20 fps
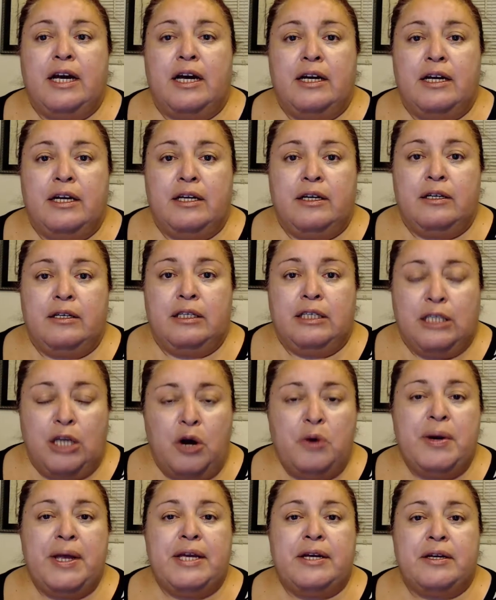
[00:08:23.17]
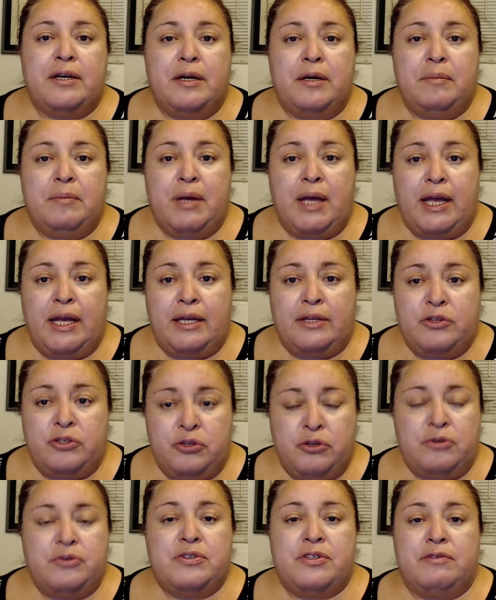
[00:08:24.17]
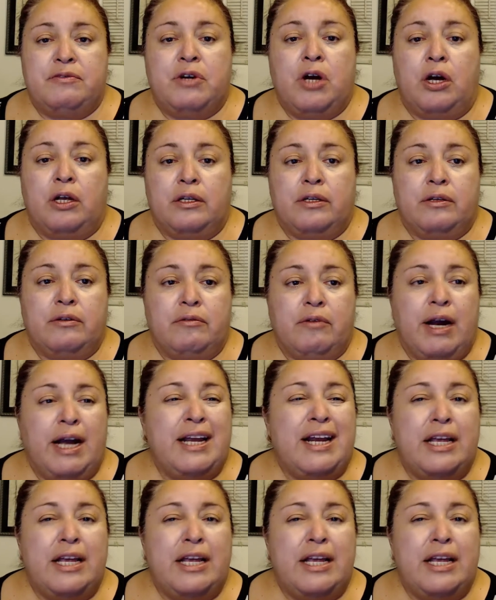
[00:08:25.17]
low income and students of color, right?